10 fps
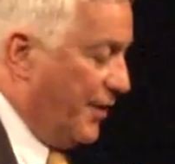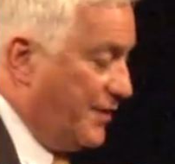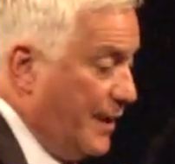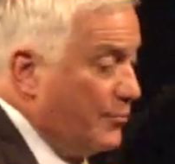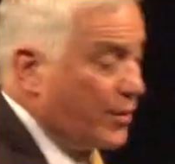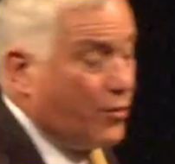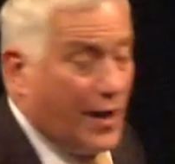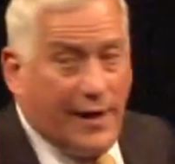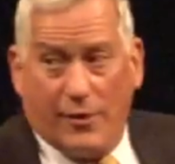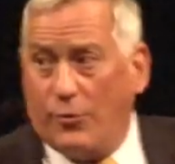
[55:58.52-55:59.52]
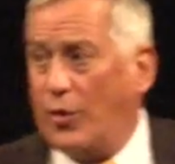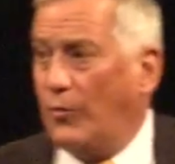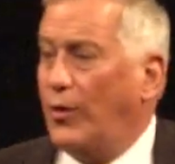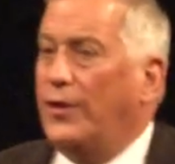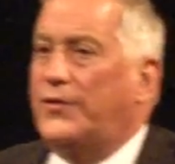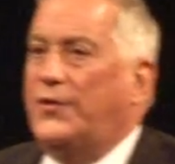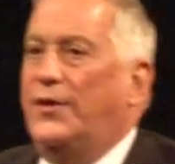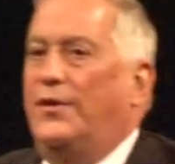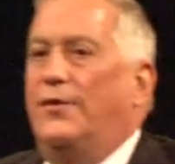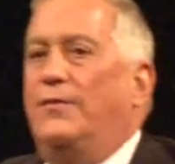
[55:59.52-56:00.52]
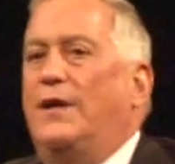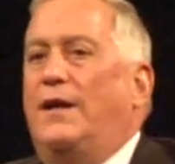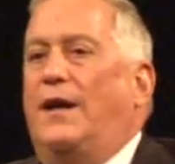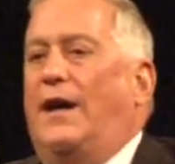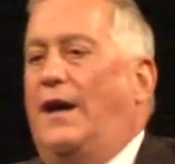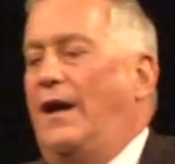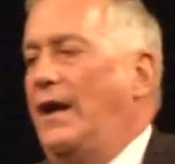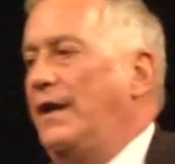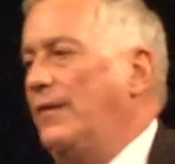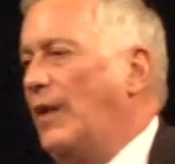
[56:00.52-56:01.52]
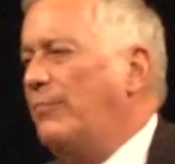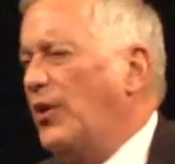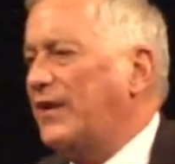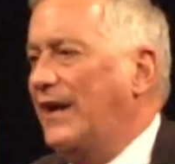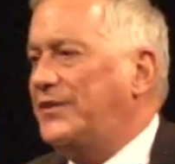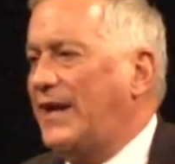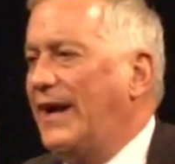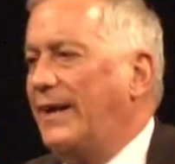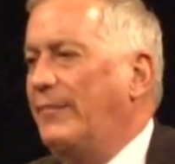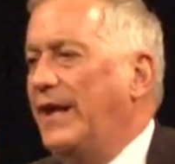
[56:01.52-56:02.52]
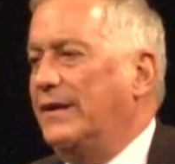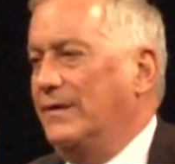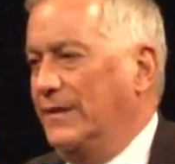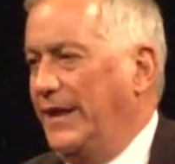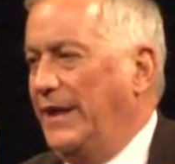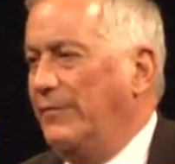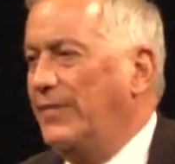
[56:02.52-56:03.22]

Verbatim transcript: Yes, it did require World War II. And in my book, I kind of make a leap.